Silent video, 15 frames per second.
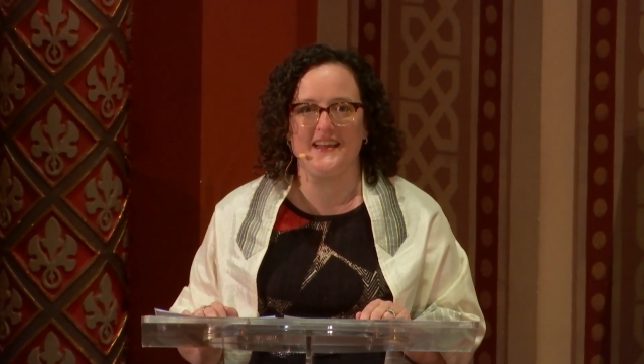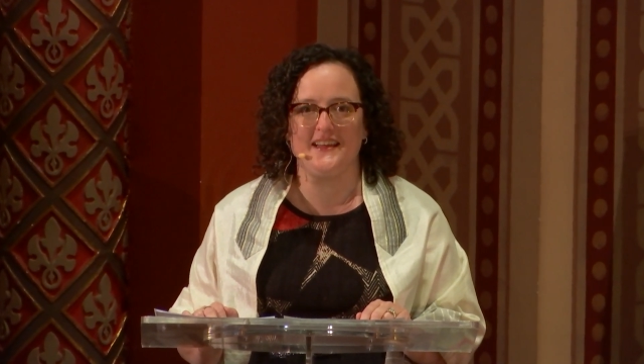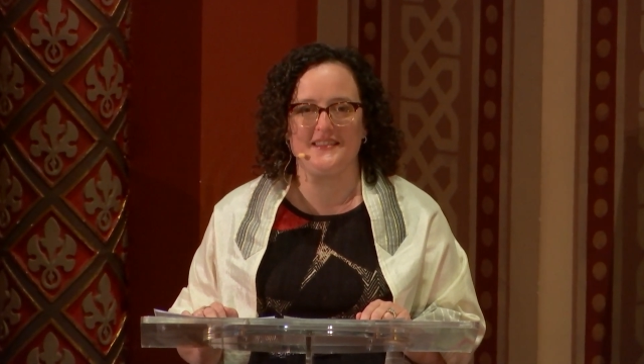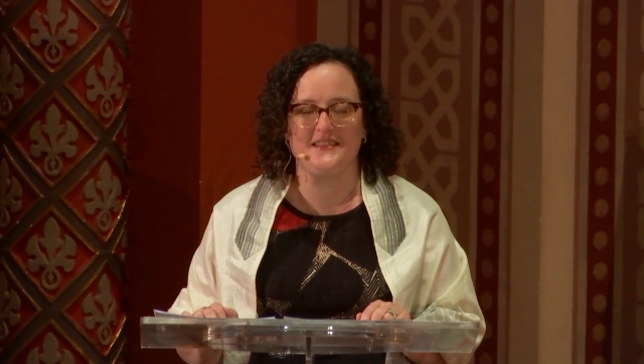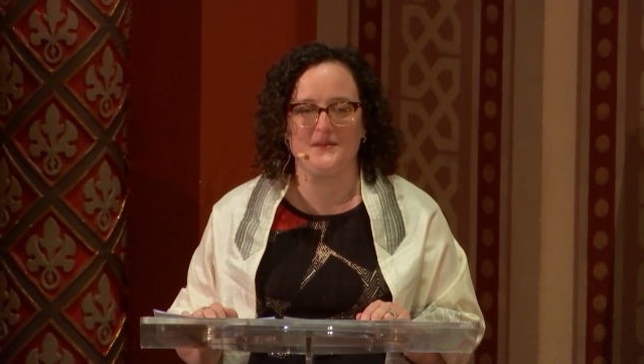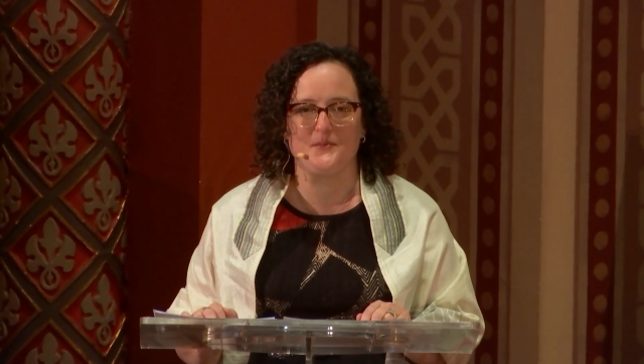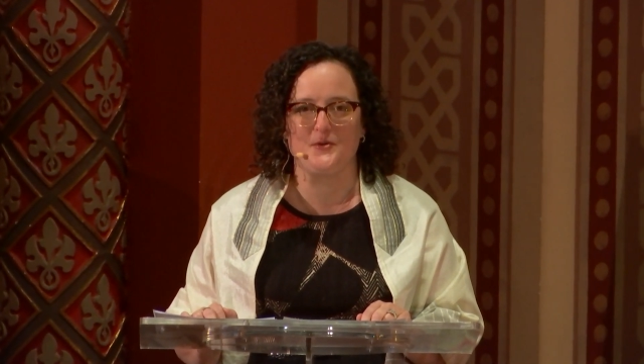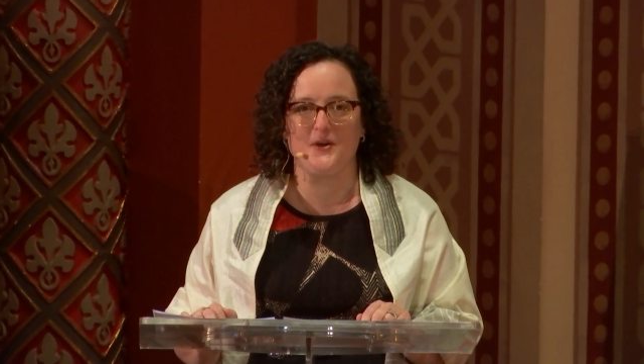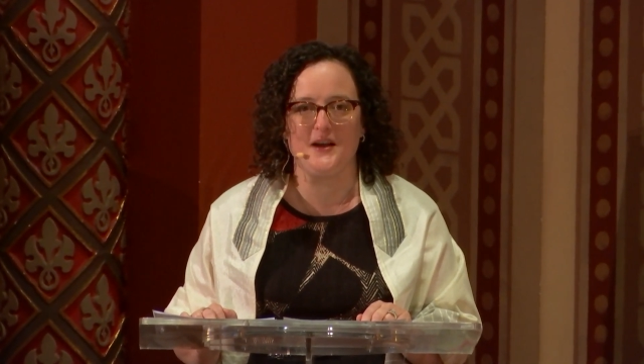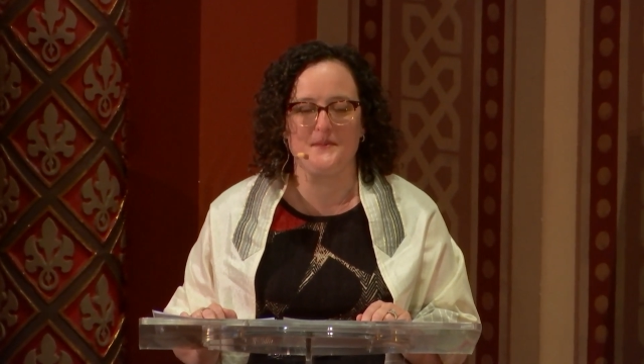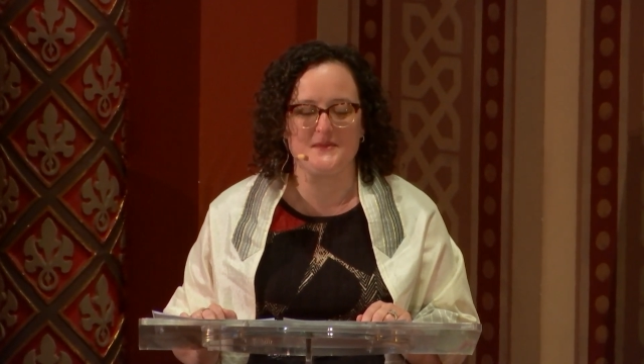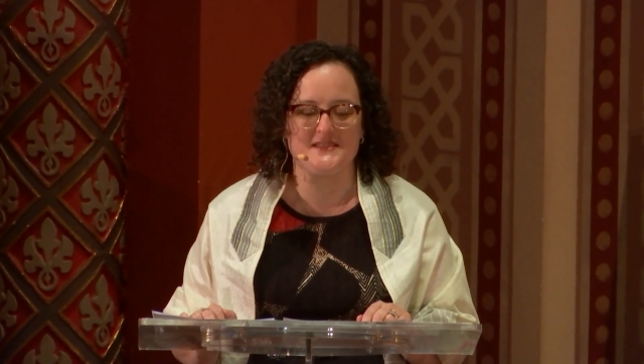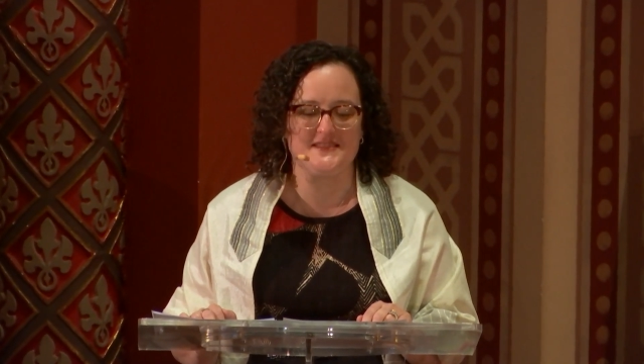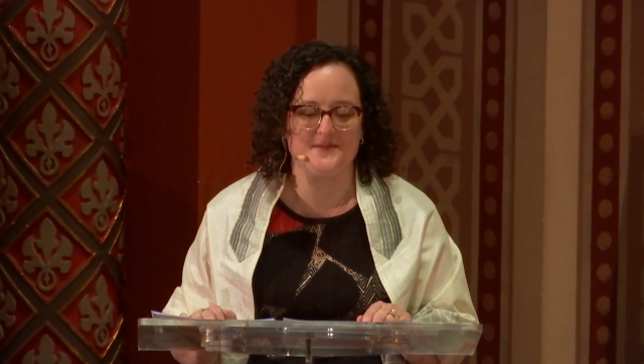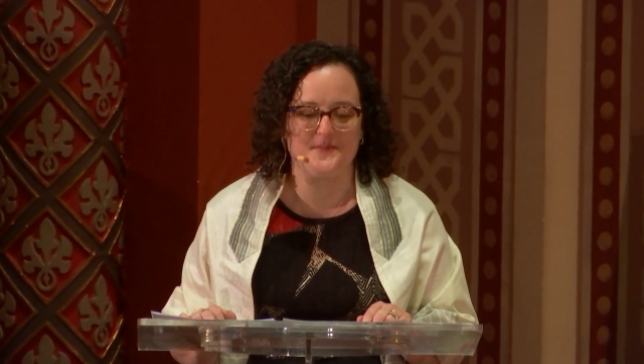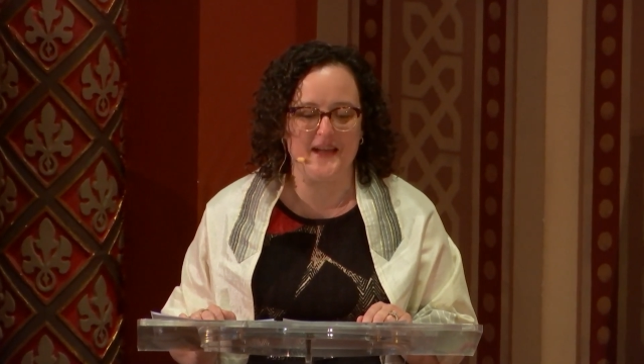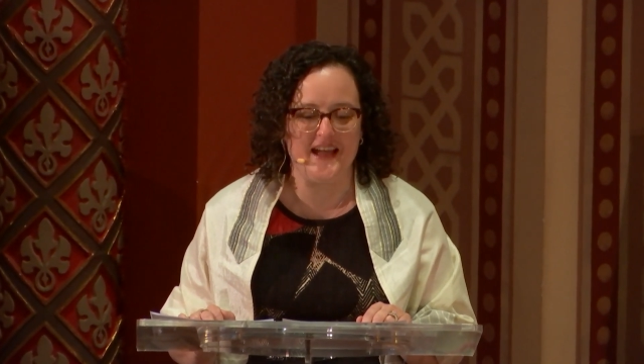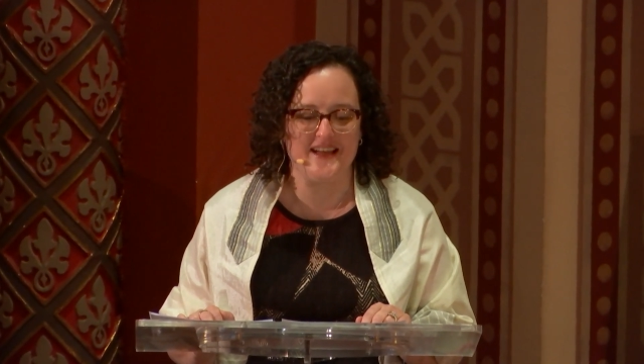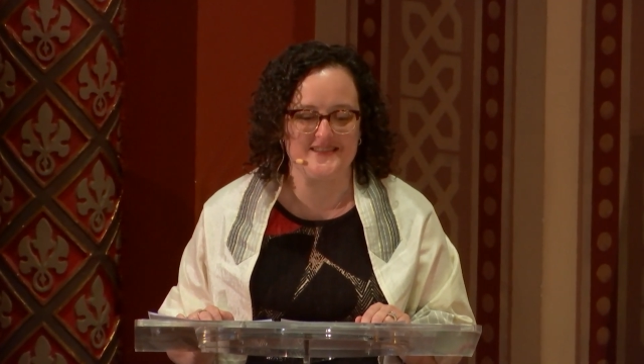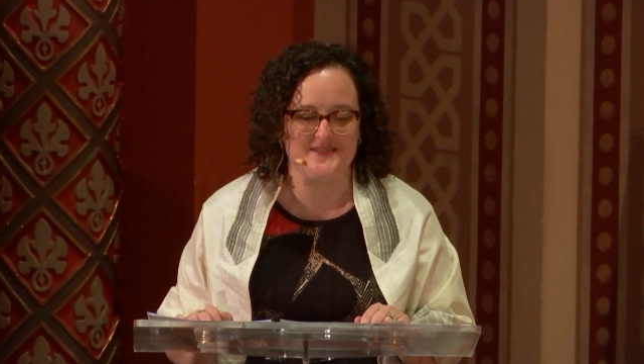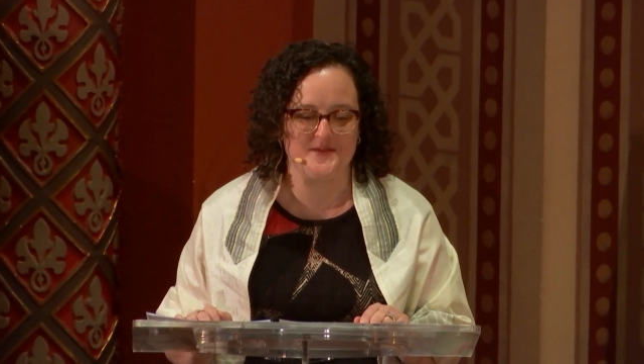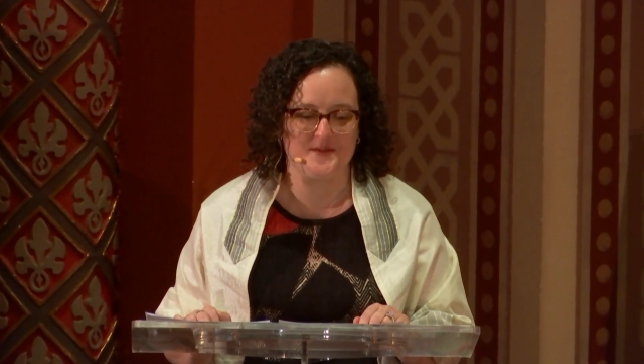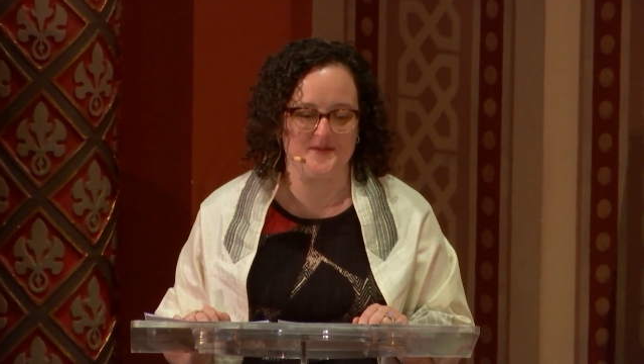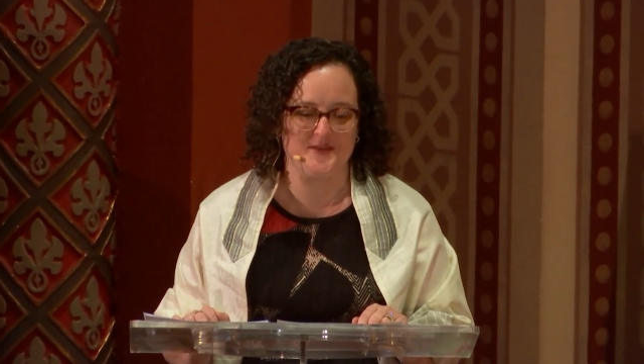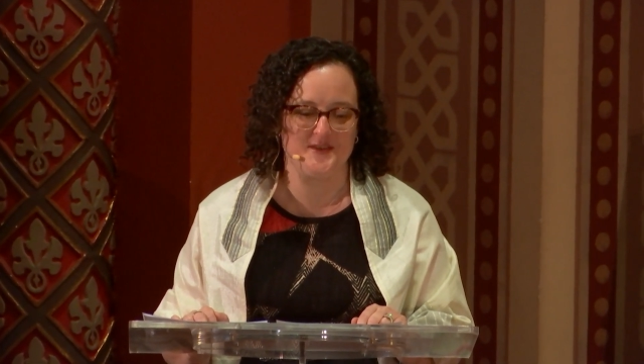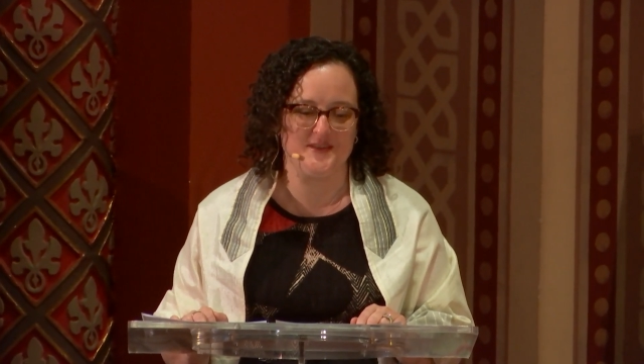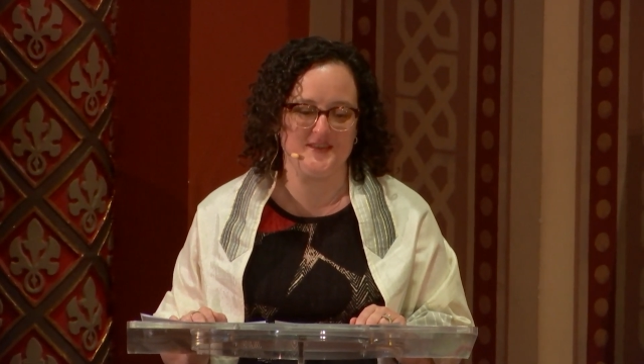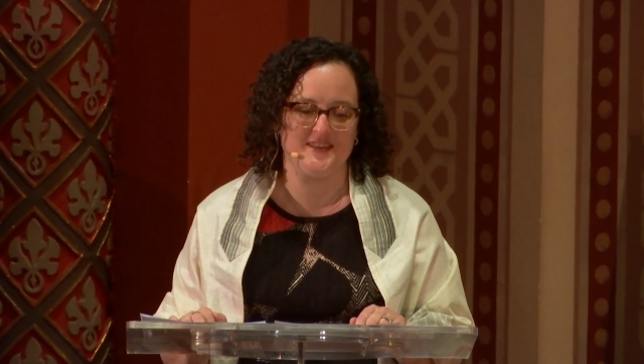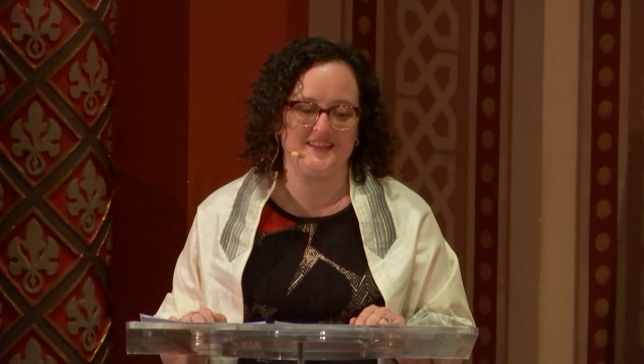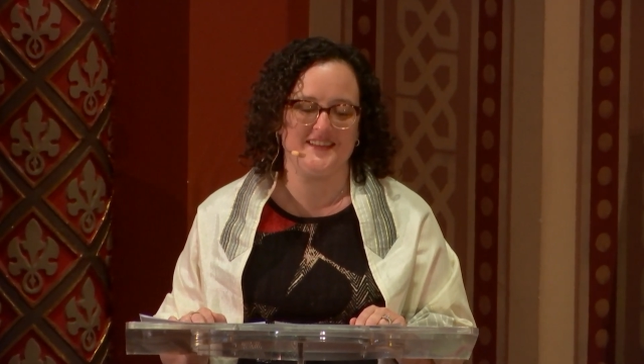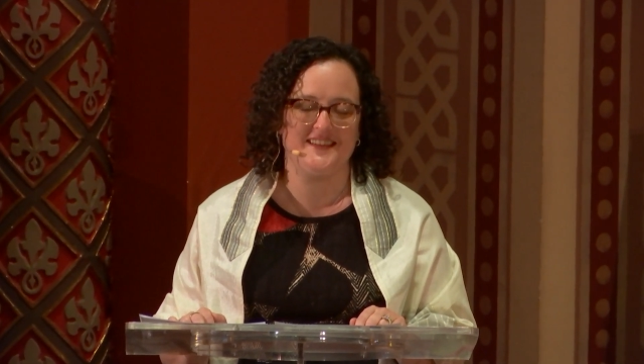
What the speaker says: and the promise of Passover.